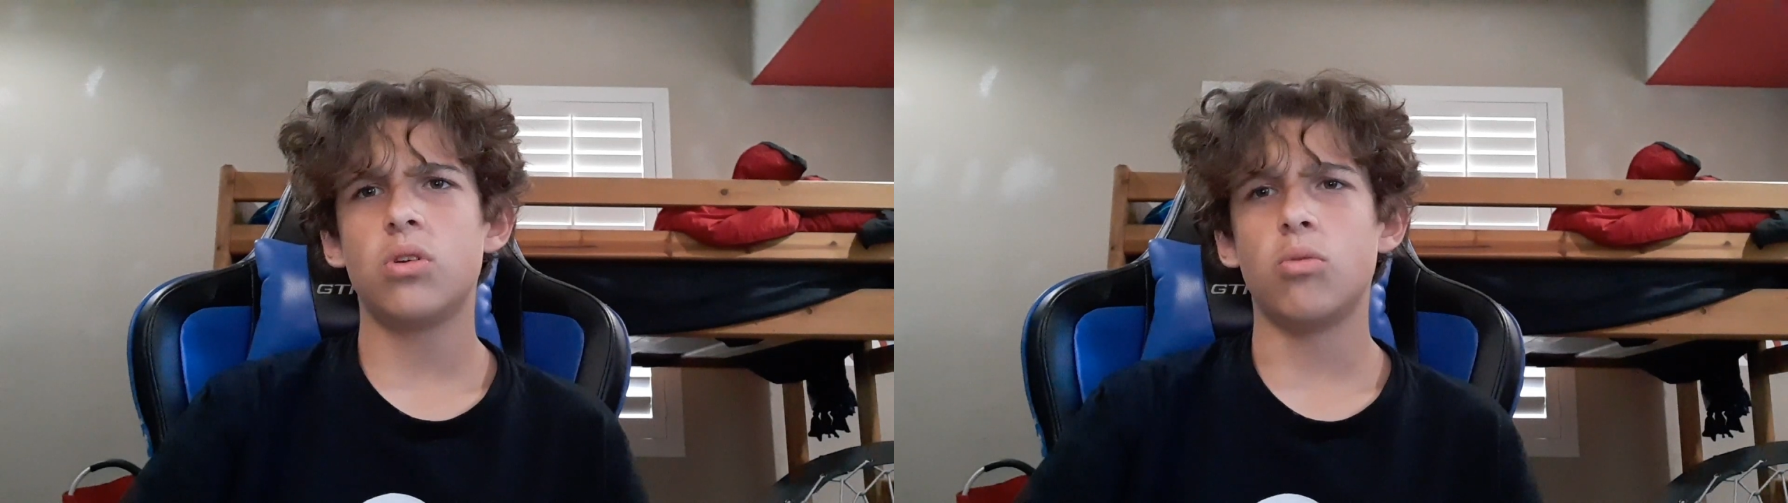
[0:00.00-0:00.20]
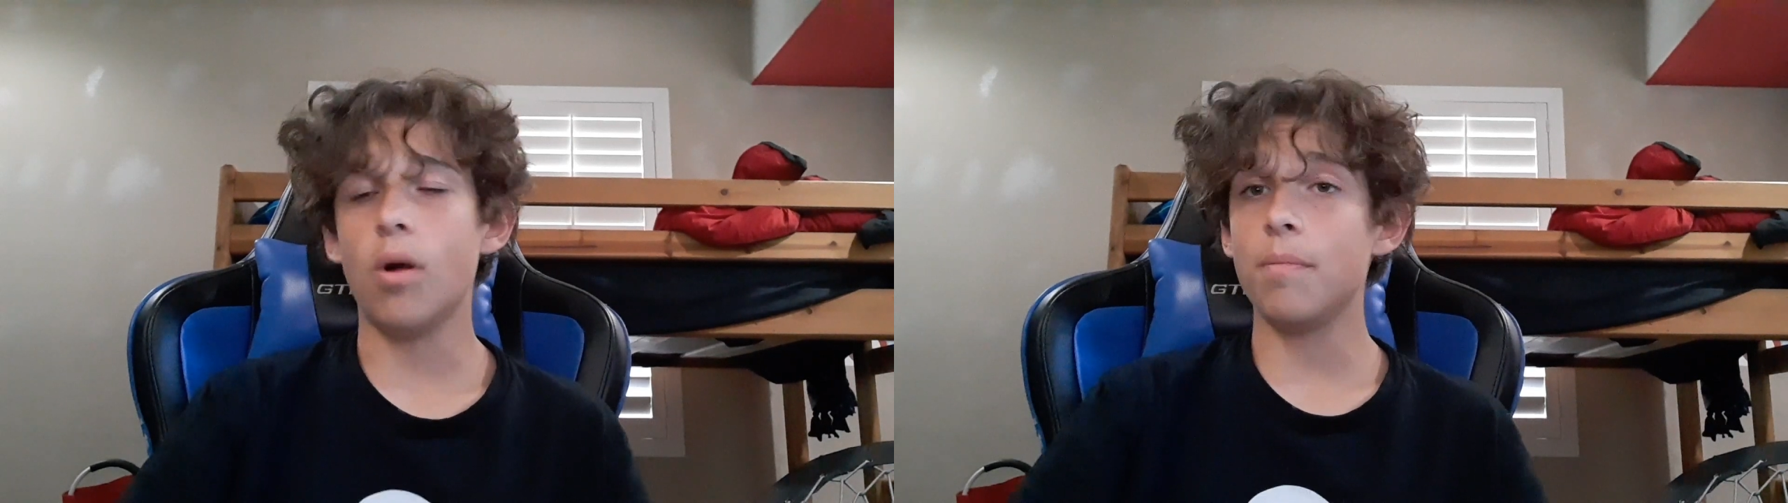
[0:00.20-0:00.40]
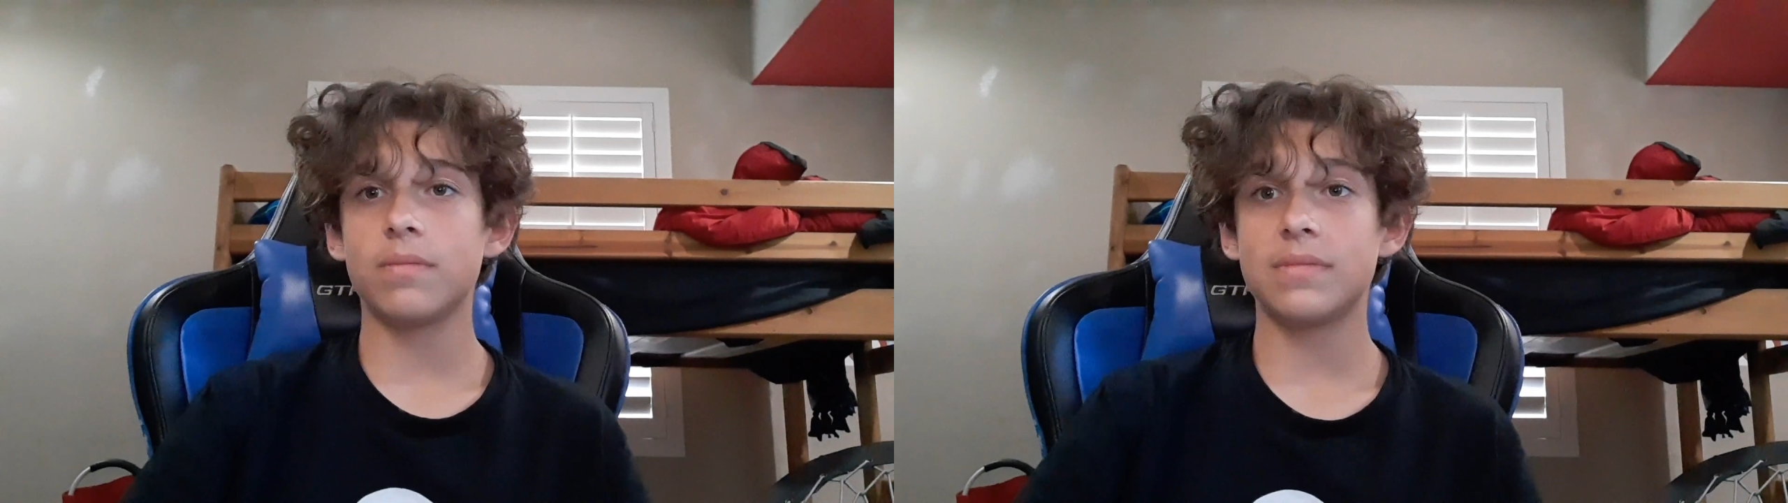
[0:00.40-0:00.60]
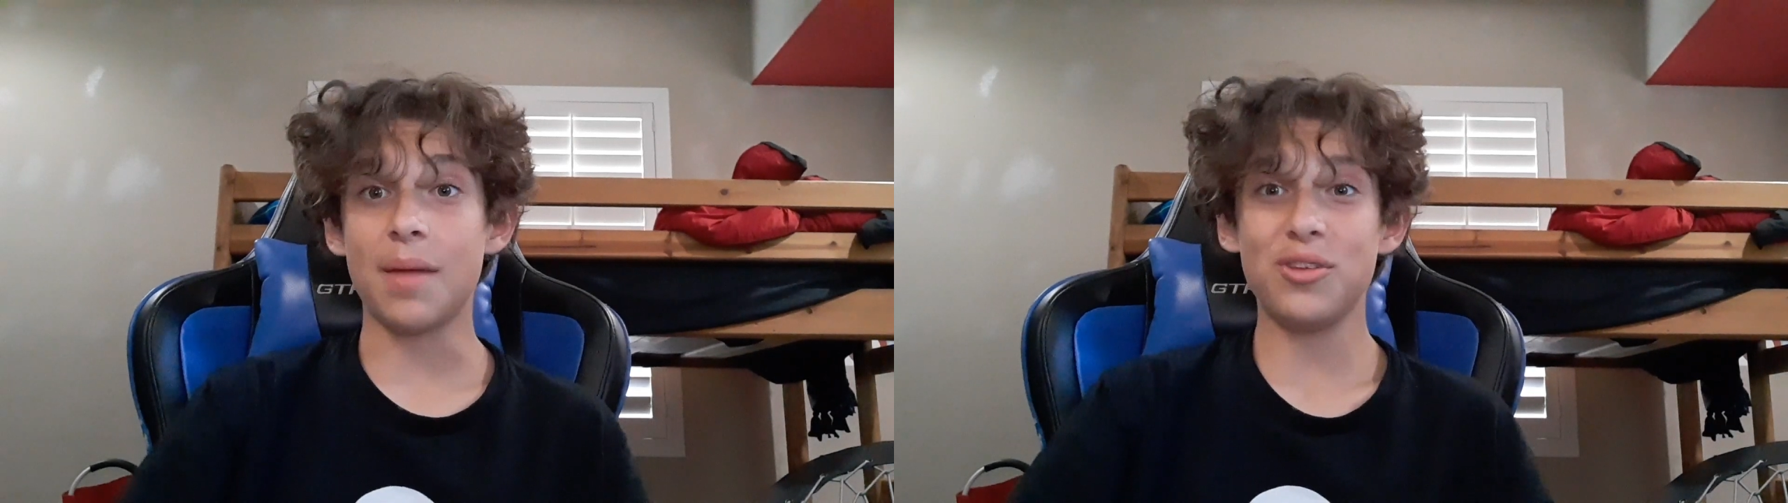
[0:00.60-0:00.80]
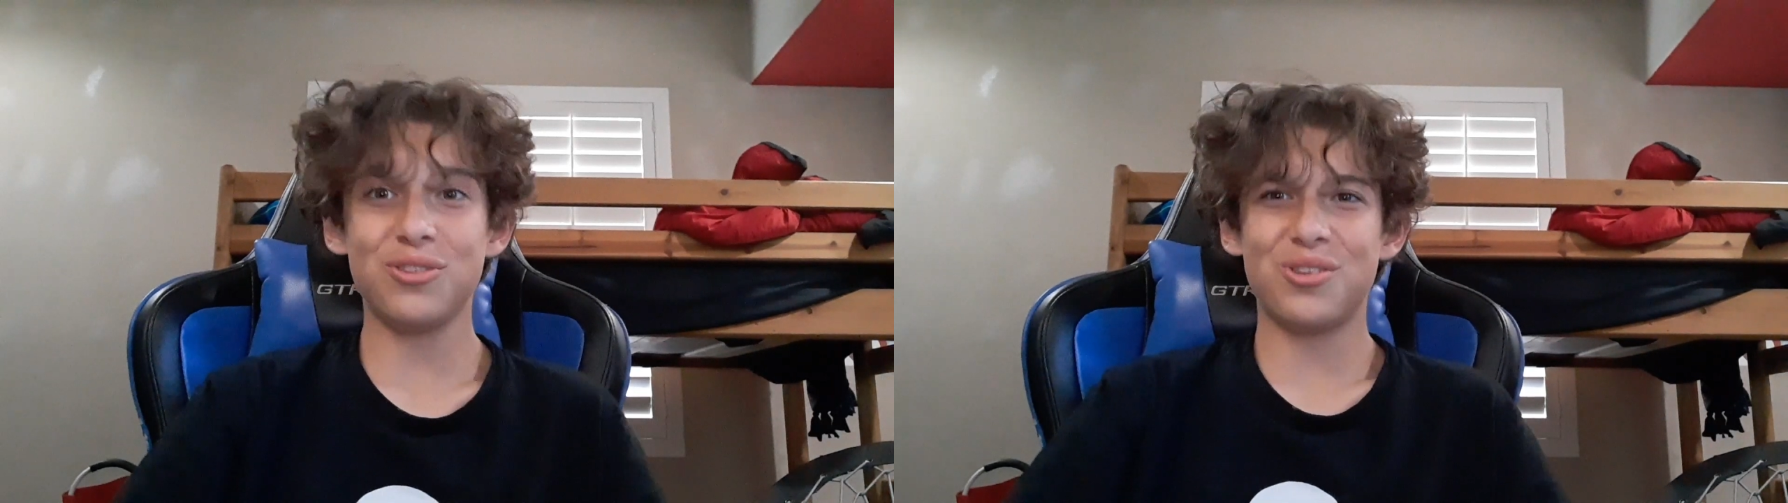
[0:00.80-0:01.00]
Well, time
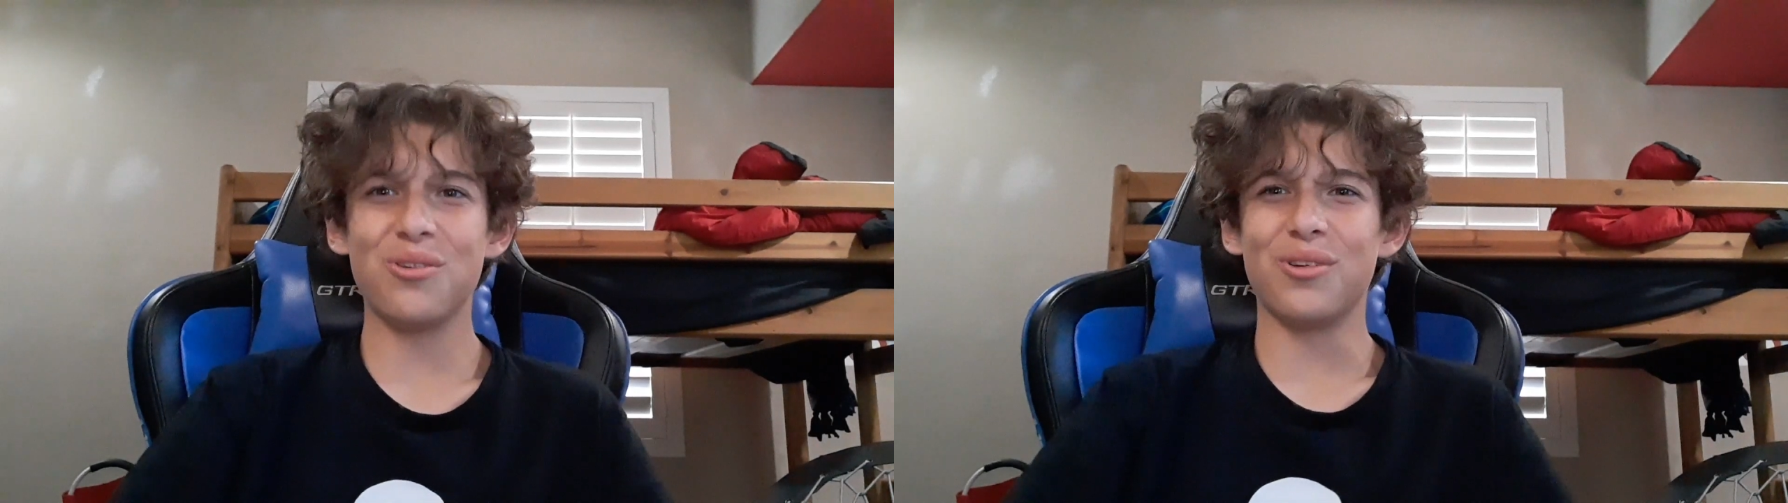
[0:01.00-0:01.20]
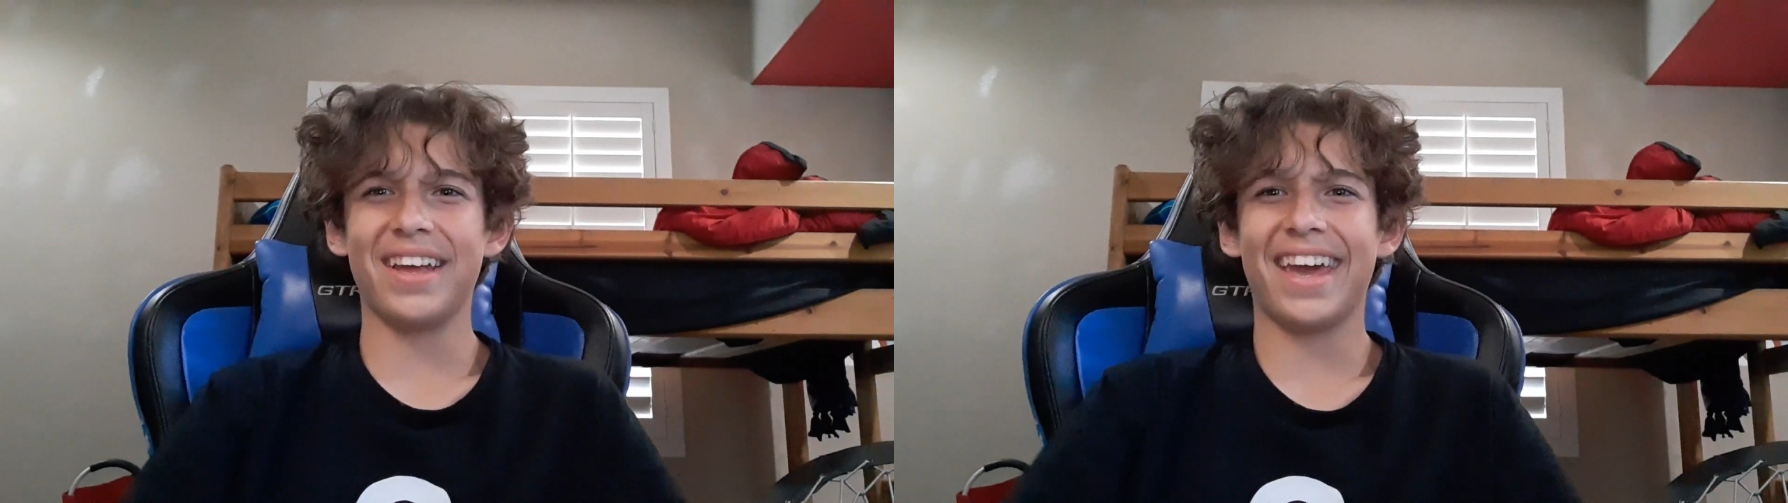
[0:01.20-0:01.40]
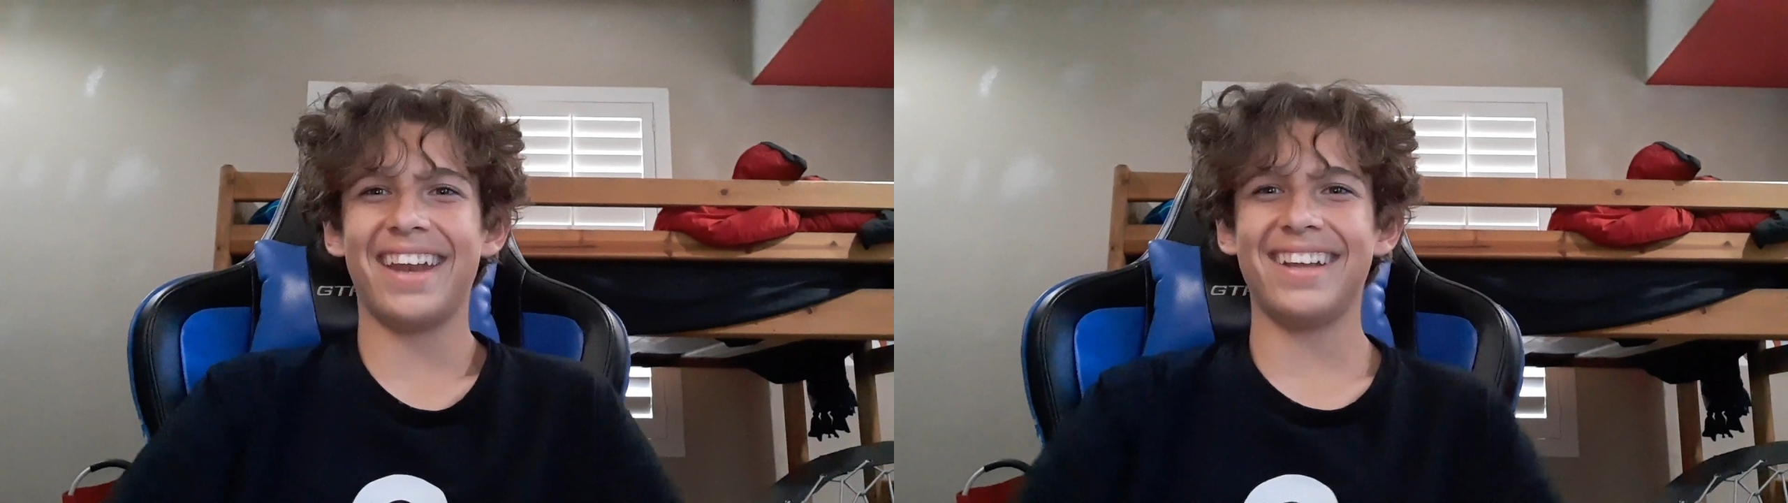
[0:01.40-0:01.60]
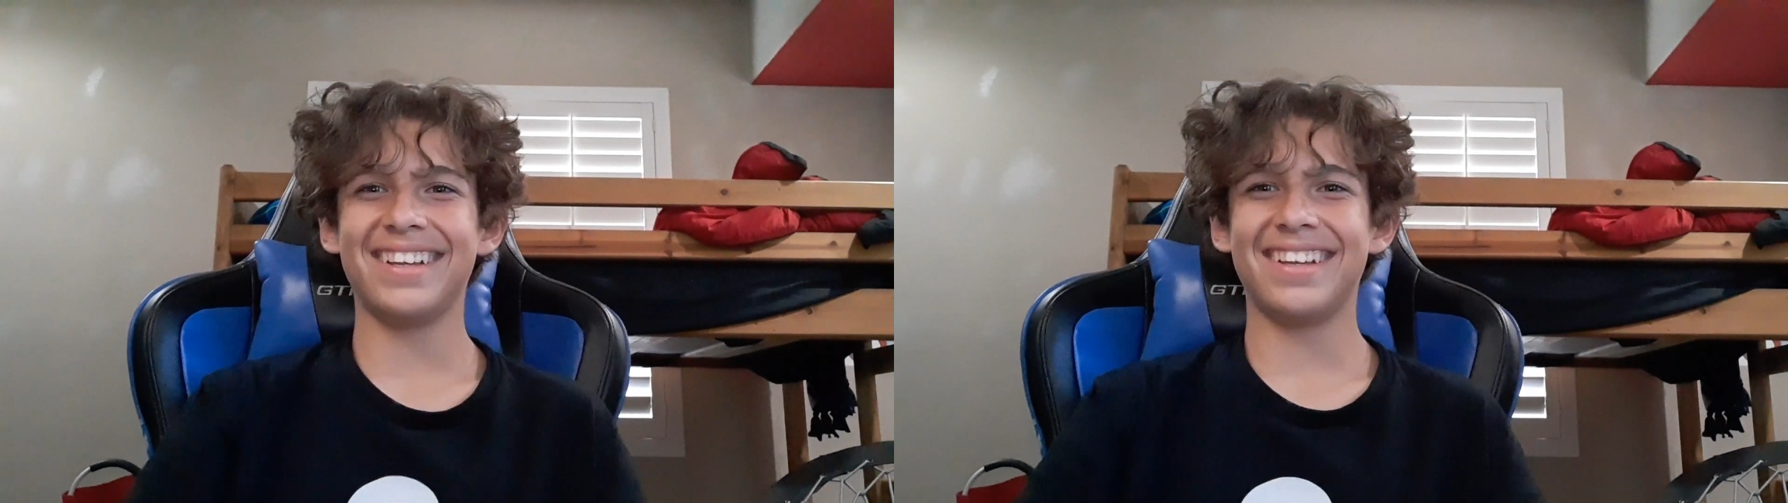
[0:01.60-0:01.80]
to use Google again.